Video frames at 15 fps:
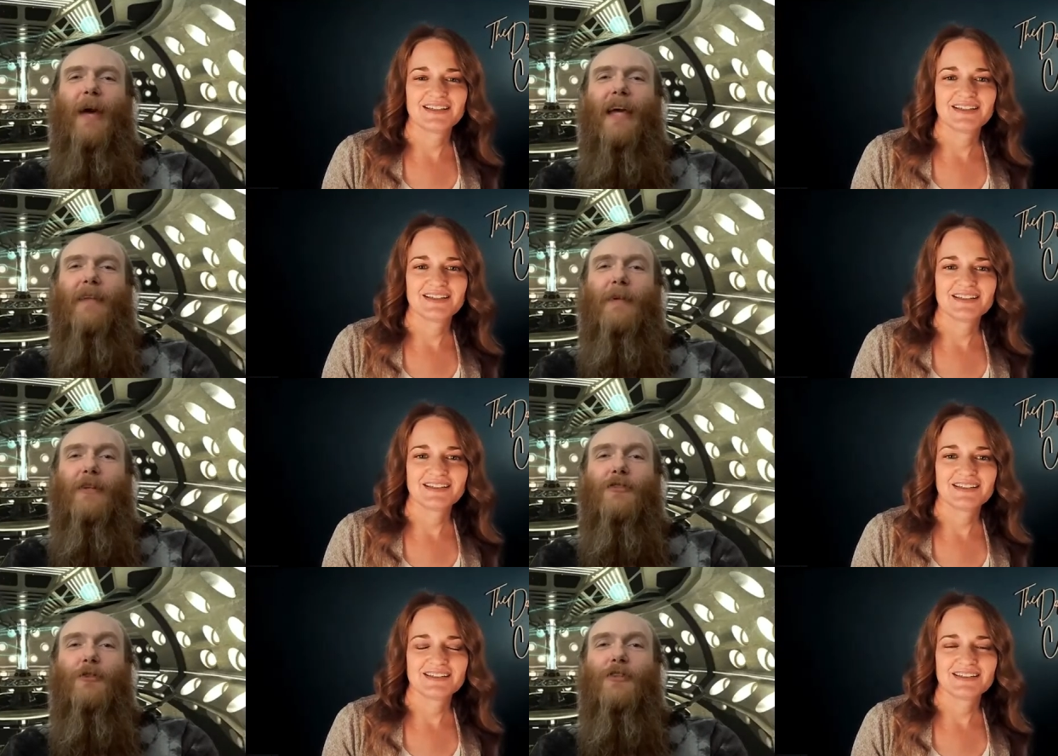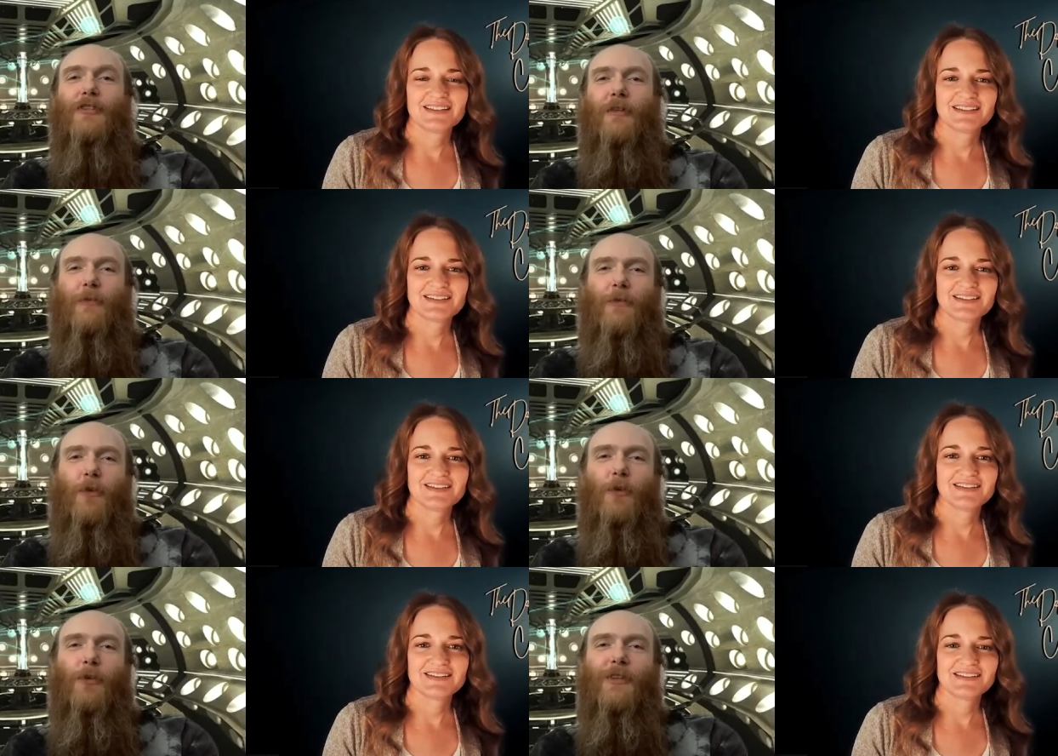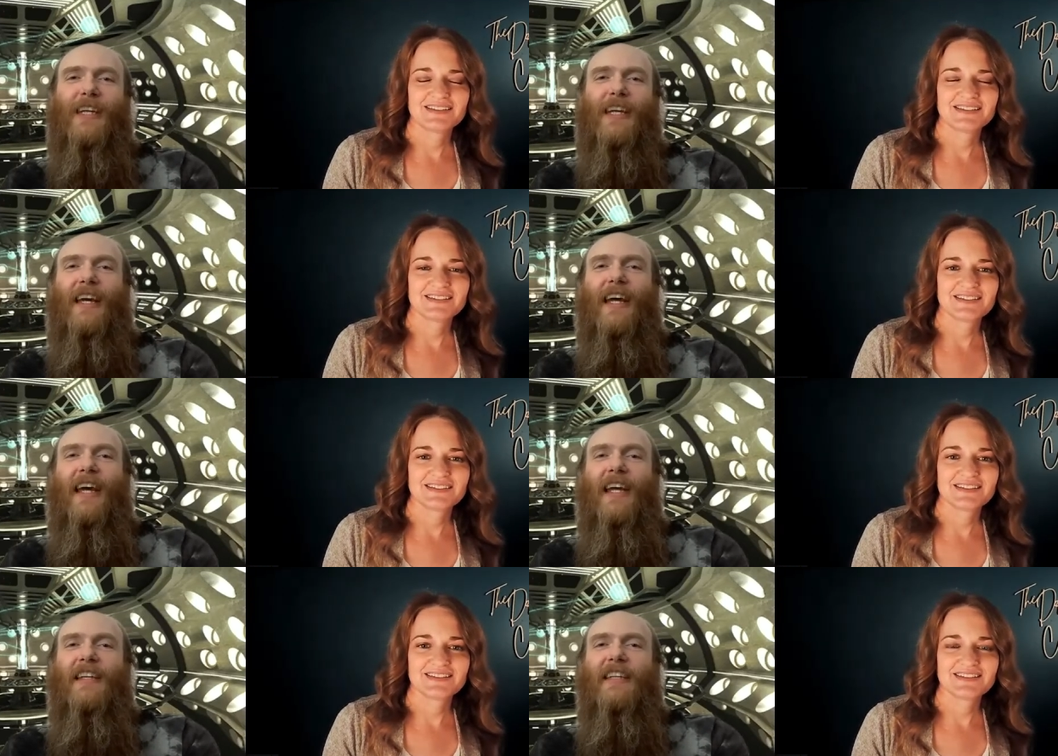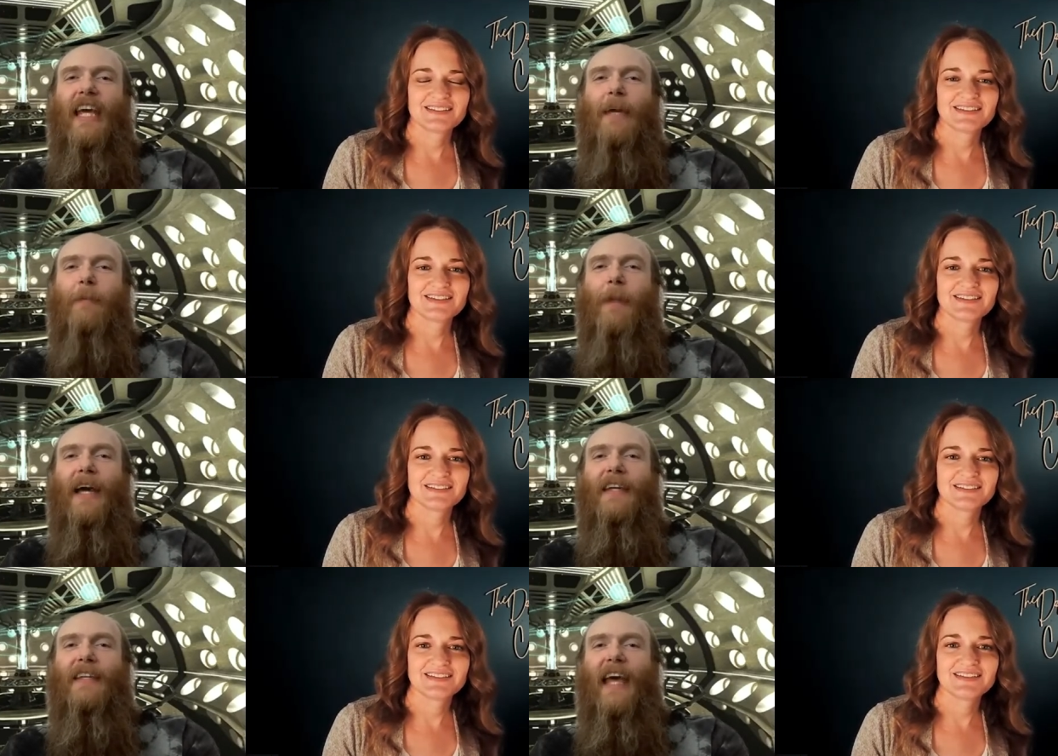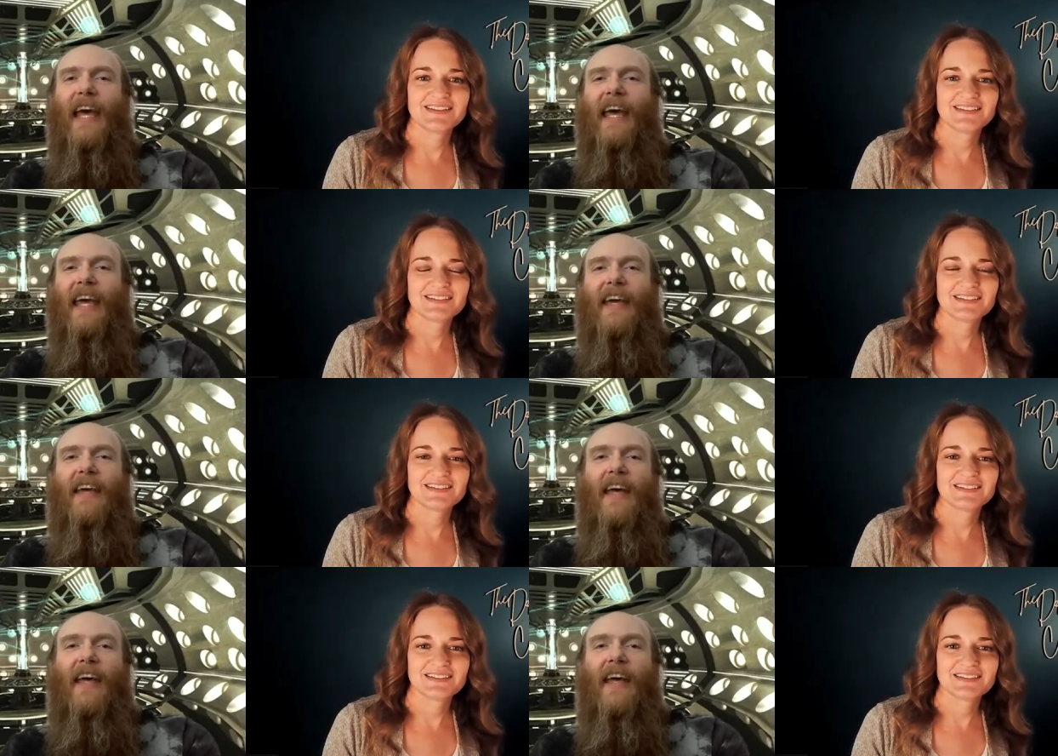Speaker 1: And my story is unfolding day by day.